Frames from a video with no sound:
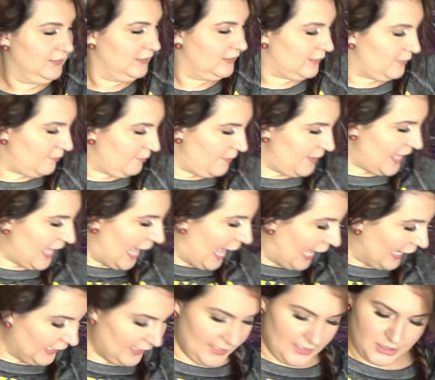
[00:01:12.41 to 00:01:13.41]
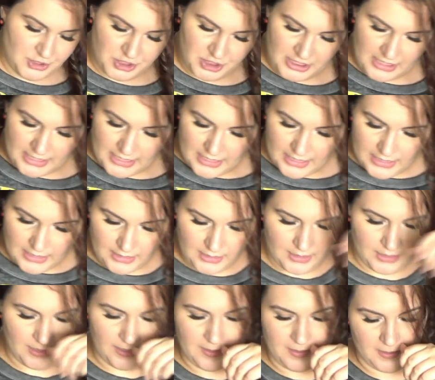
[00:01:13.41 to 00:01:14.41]
some packaging.
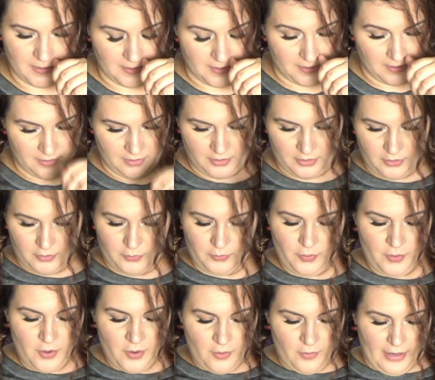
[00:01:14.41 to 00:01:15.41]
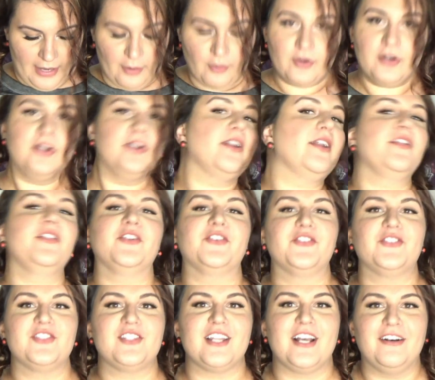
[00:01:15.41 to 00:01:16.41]
Ooh, I ordered other
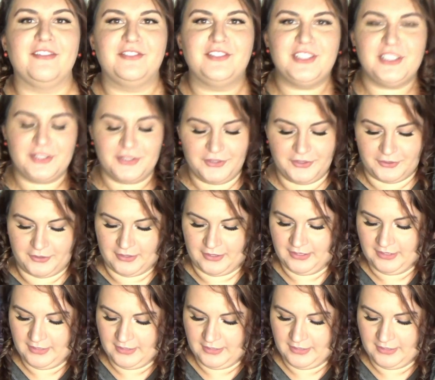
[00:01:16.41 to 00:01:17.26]
stuff too.